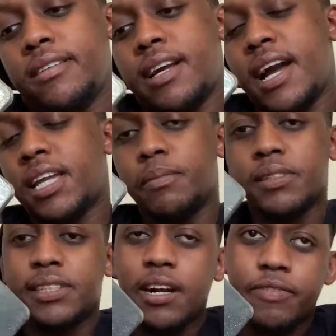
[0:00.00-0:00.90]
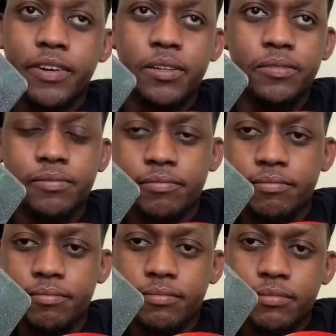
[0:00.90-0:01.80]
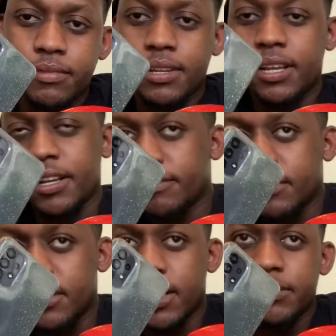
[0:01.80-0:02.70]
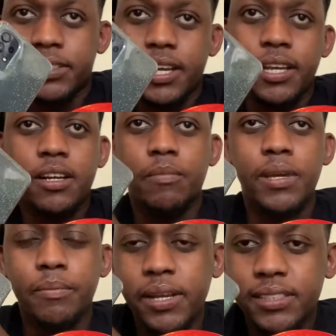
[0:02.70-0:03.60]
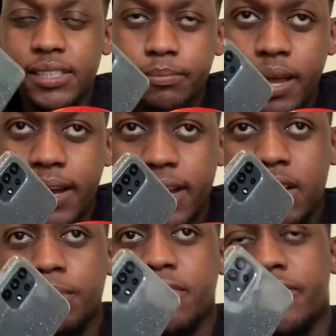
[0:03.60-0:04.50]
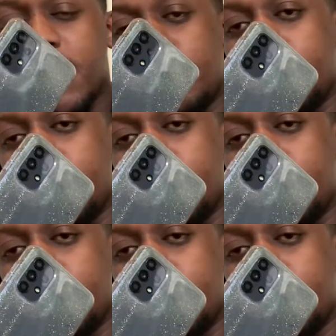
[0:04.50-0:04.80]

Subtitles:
I keep a cell phone. You know what I'm saying? It could be a business matter, it could be family